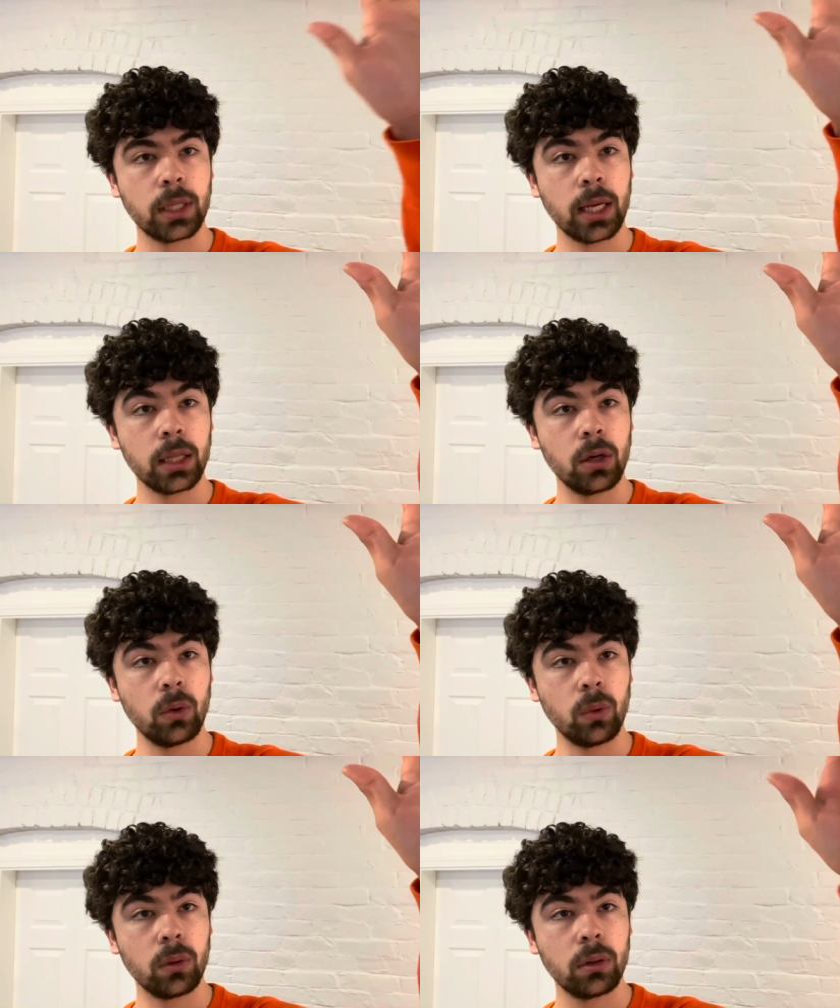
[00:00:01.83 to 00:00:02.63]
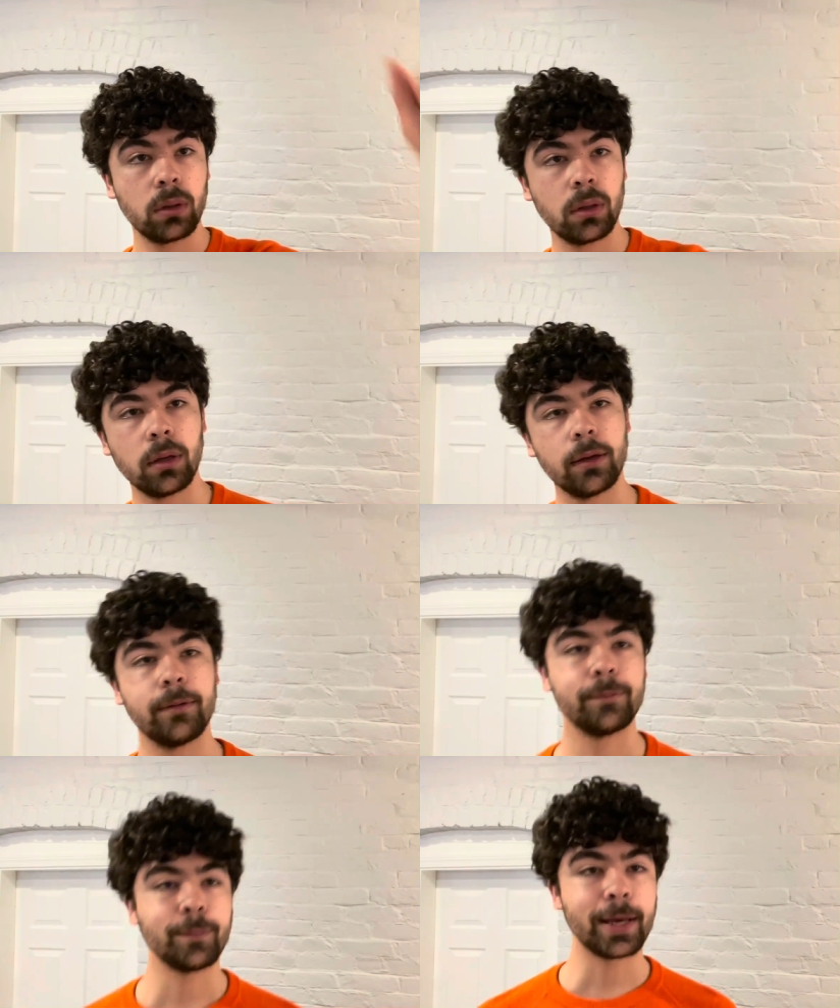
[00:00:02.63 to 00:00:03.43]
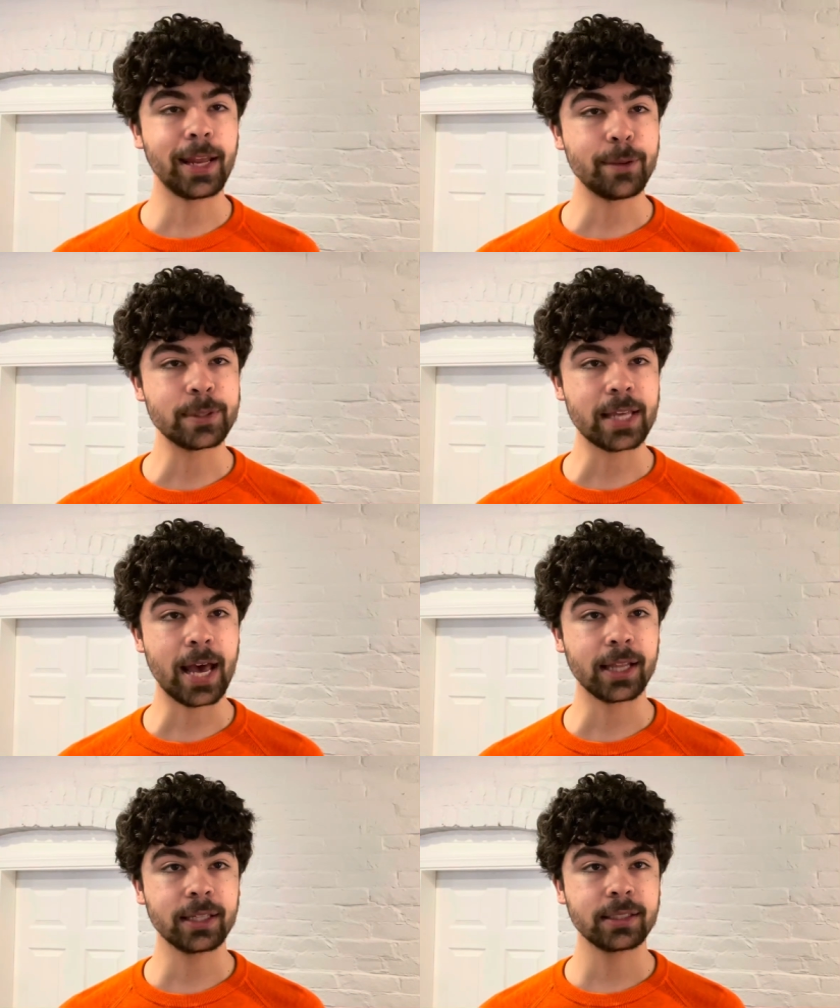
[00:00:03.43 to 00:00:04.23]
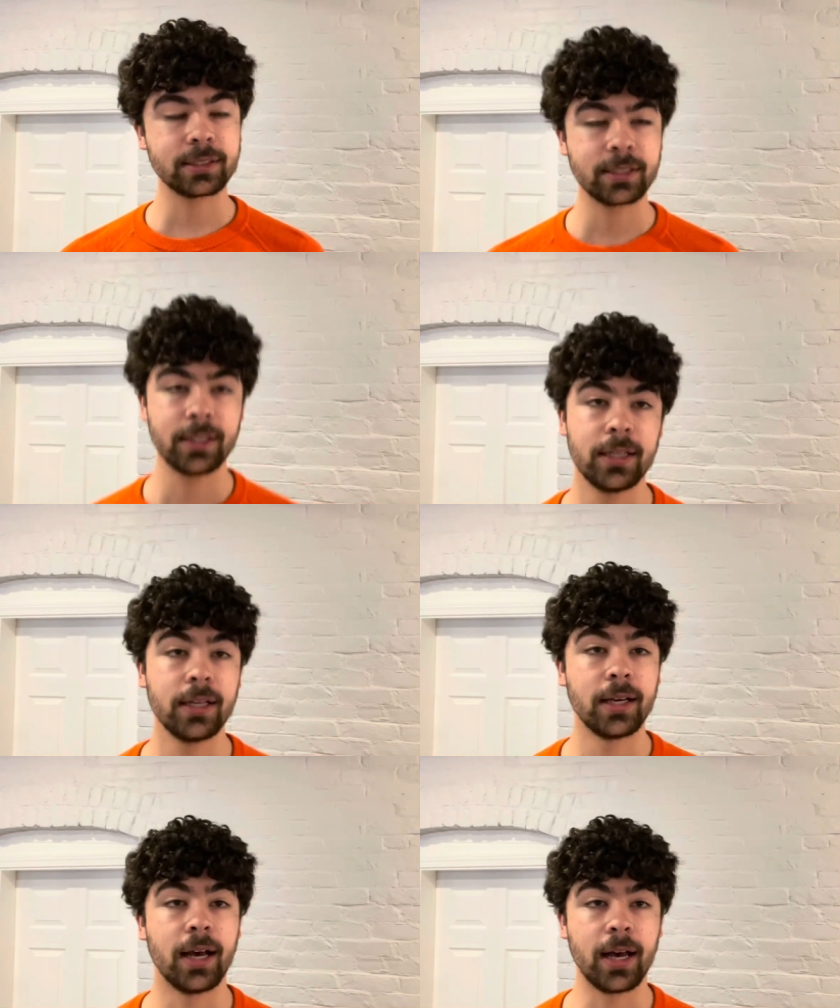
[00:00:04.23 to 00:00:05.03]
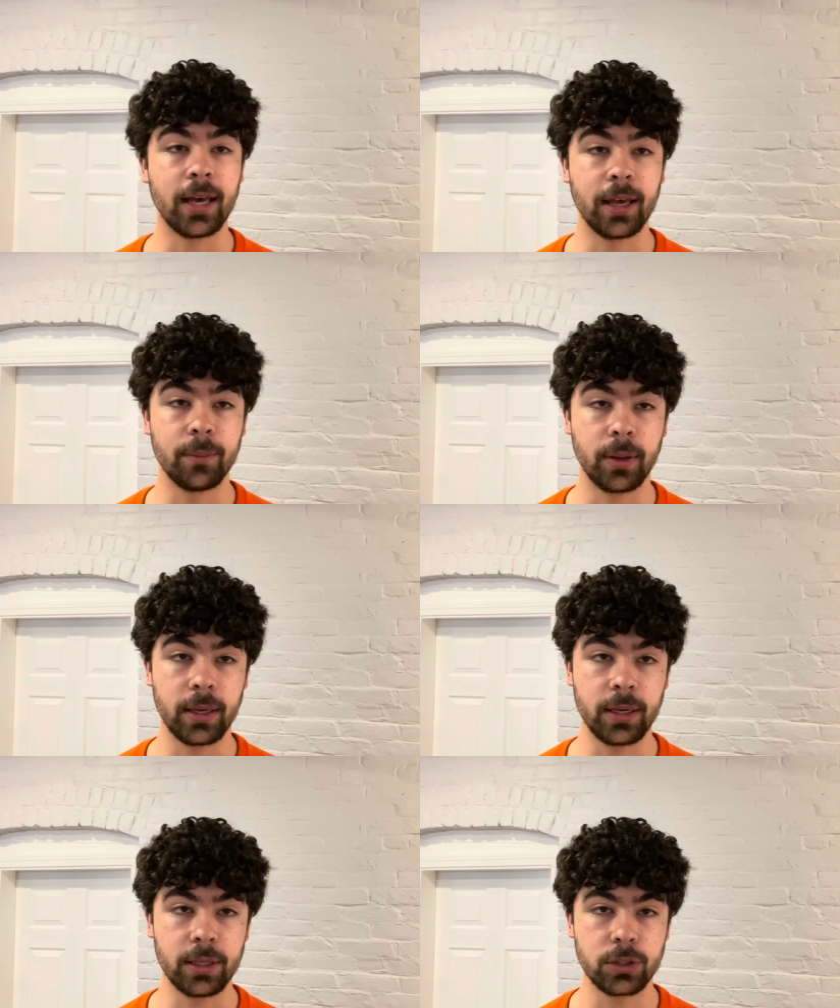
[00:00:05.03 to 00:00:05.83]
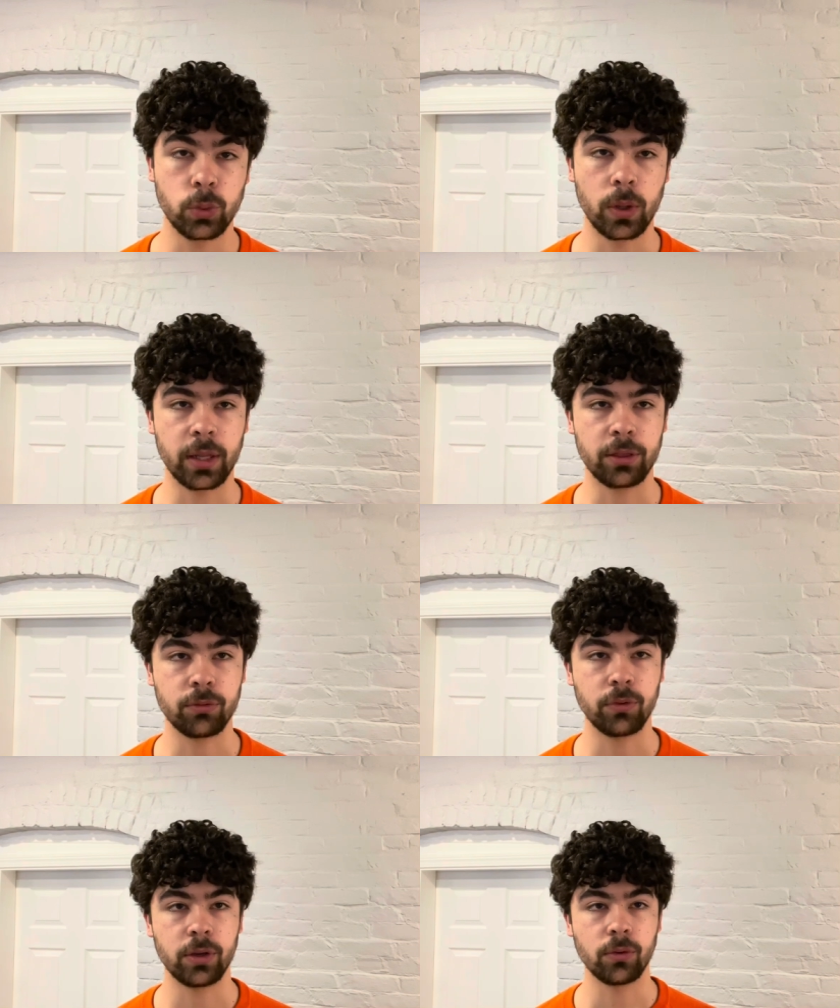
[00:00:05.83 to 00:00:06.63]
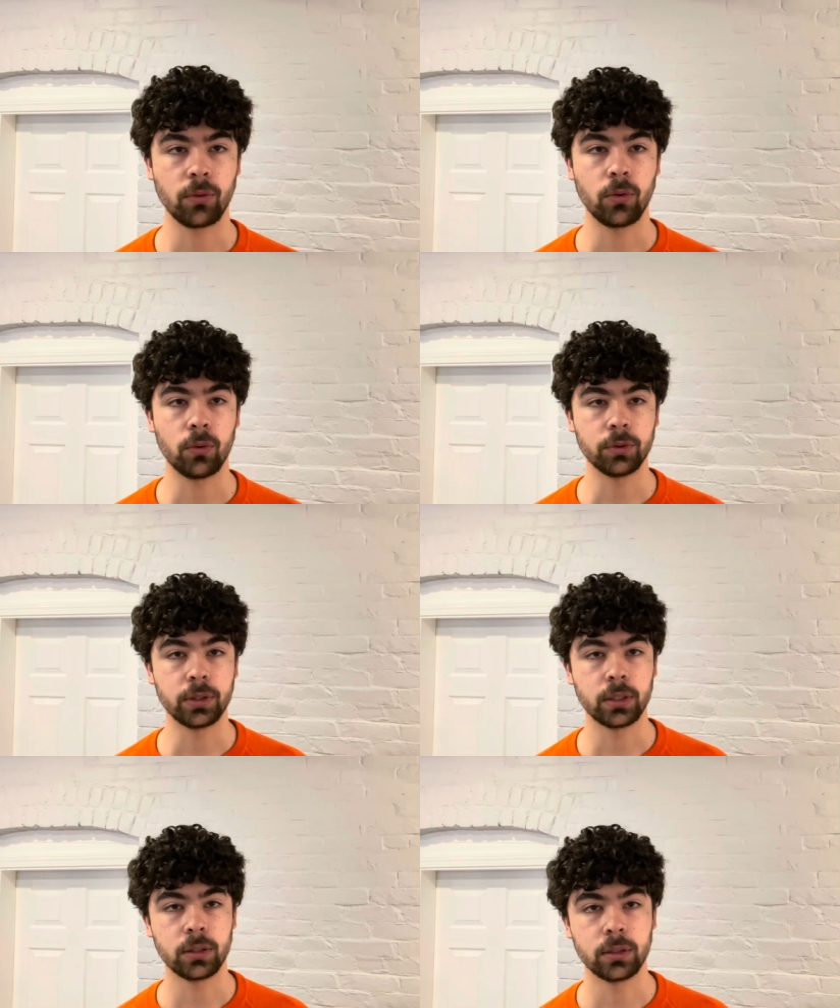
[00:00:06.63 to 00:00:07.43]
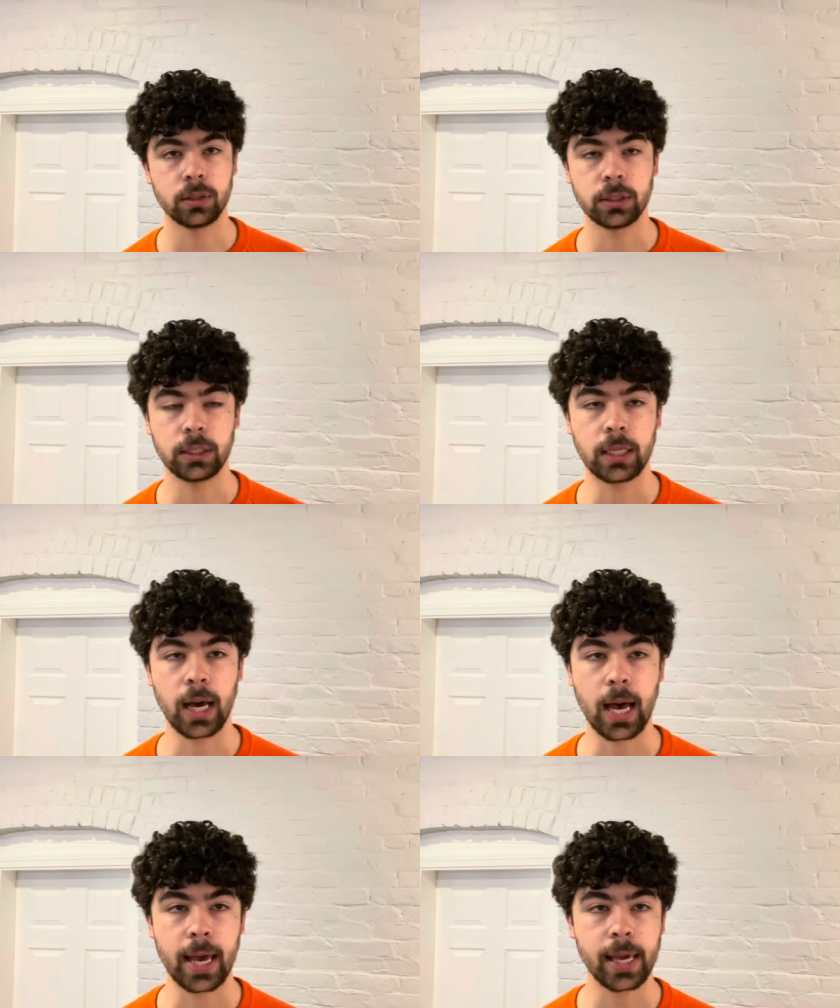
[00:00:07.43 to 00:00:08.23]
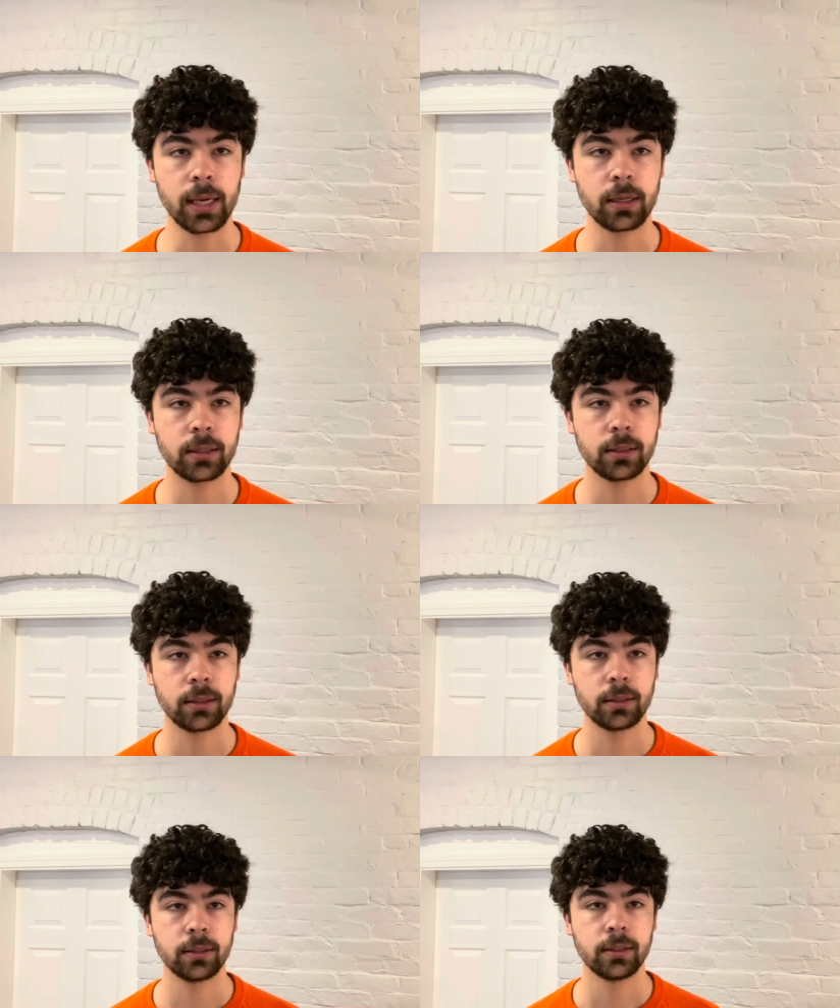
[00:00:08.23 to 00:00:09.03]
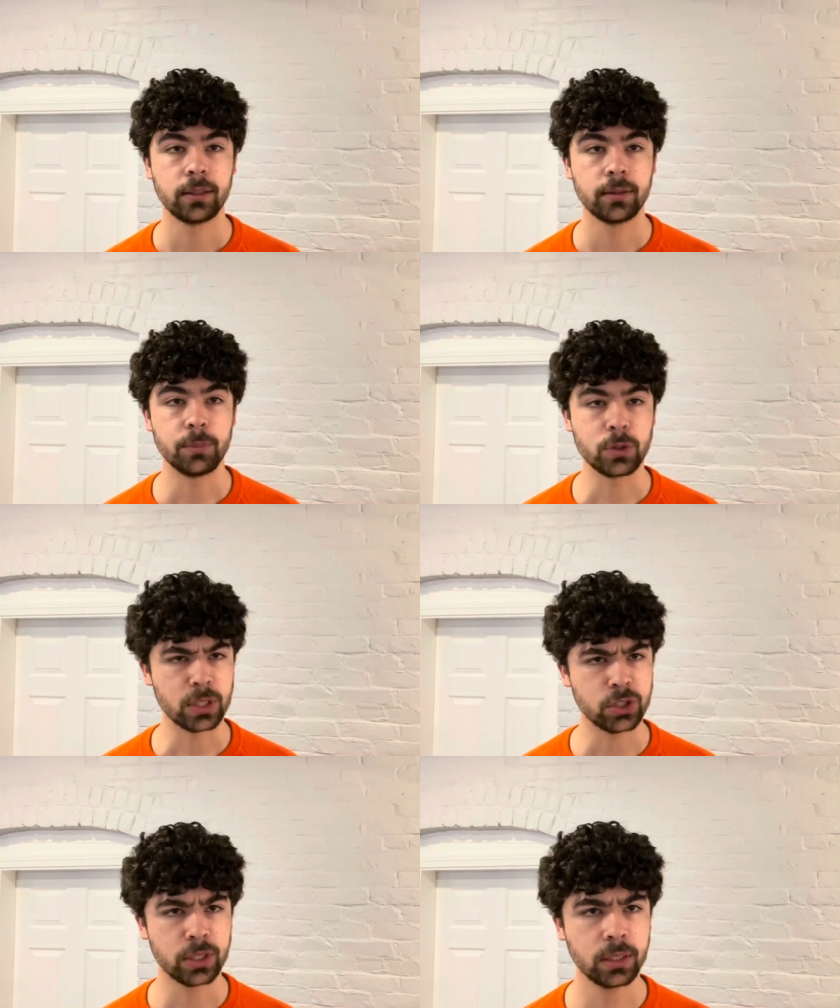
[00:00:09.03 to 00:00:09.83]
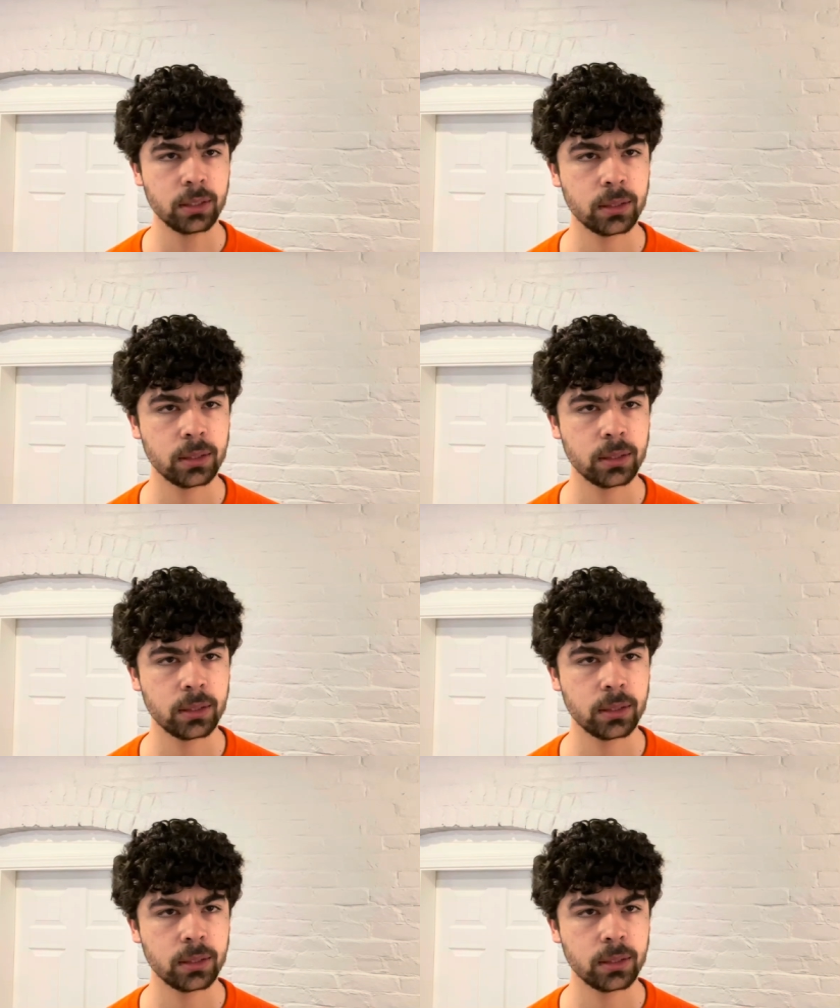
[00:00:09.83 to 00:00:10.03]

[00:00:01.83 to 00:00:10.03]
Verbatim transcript: Hello, my name is Alex. I am a 23 year old guy, musician.